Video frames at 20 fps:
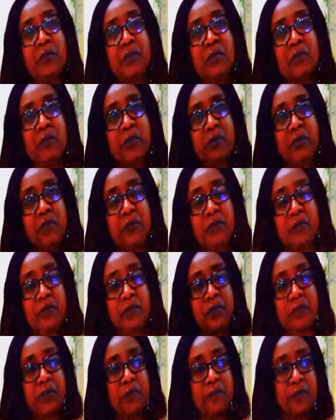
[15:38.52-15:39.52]
Thank you
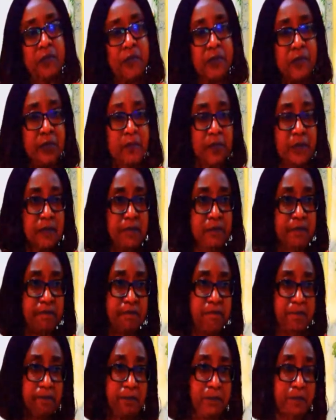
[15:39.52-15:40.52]
very much, Ma.
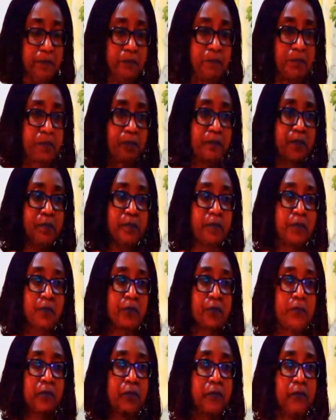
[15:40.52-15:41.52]
Associate
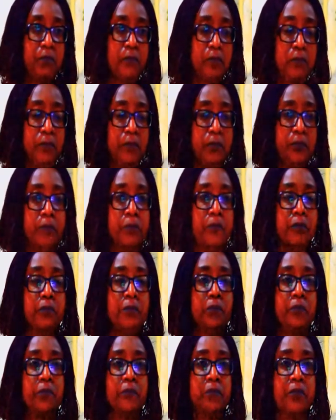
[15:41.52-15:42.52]
Professor of
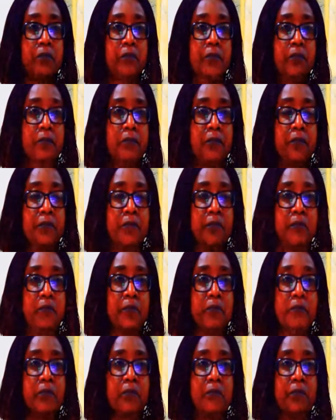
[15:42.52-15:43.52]
Public Health,
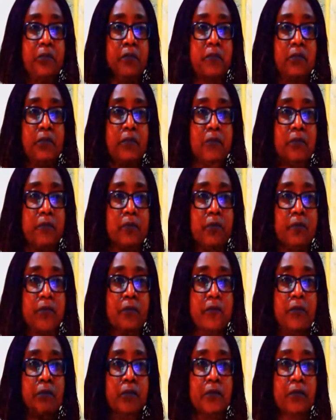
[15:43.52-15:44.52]
Dr. Titilola
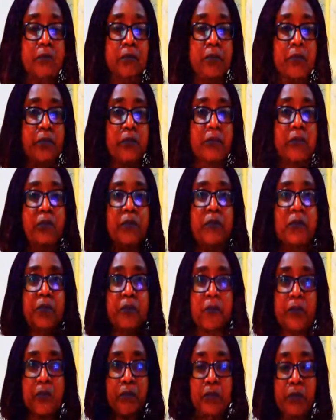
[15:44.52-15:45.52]
Obilade. It is
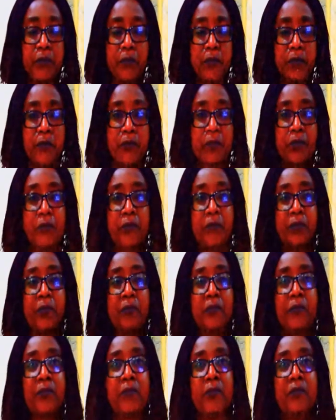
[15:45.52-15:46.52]
a great pleasure
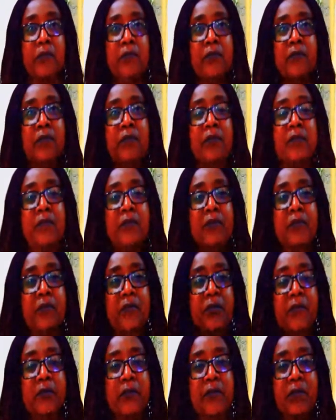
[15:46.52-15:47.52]
having you
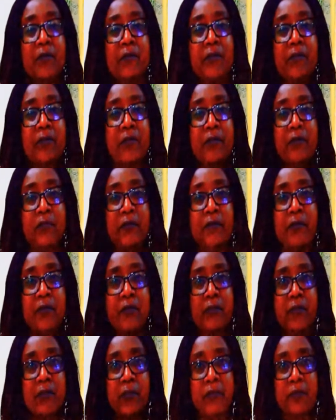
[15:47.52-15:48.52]
on this
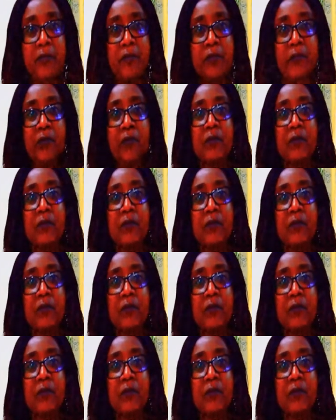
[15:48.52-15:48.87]
platform.